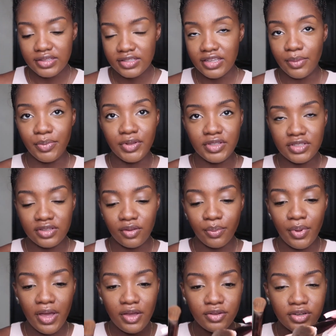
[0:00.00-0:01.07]
Tap it into the
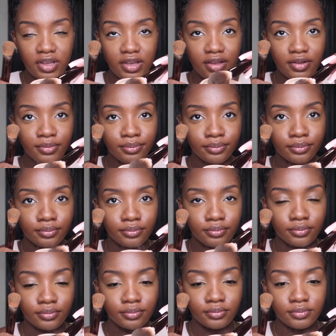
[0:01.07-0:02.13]
powder,
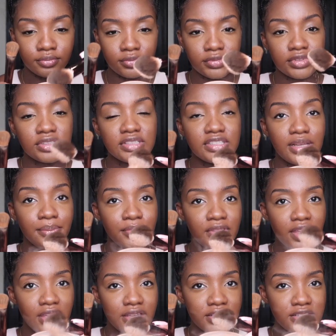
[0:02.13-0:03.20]
tap
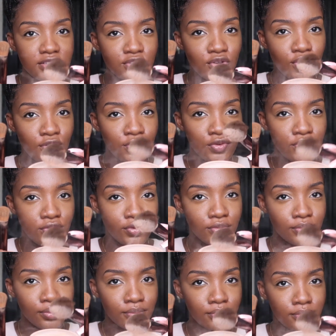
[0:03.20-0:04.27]
the excess off
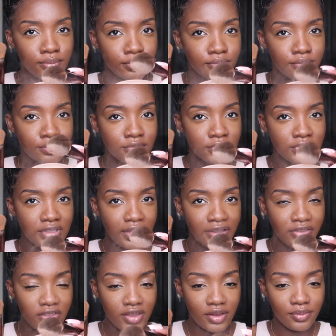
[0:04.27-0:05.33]

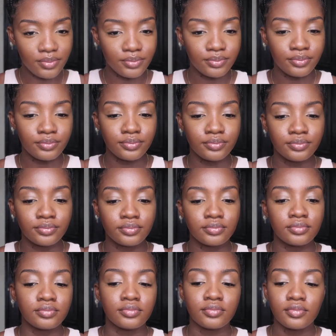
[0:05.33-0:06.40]
like that,
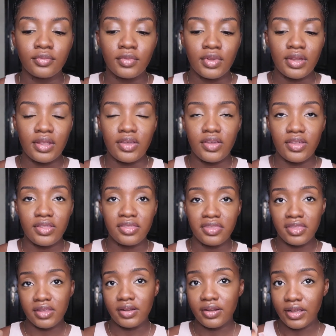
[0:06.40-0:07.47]
and
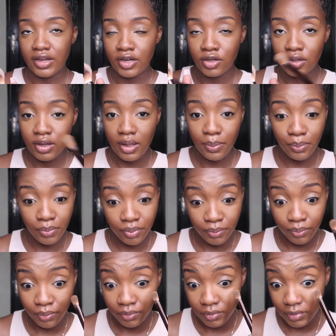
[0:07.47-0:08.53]
then I look up
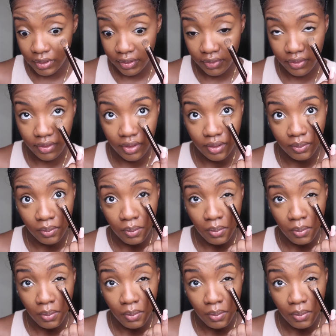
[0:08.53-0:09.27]
like that,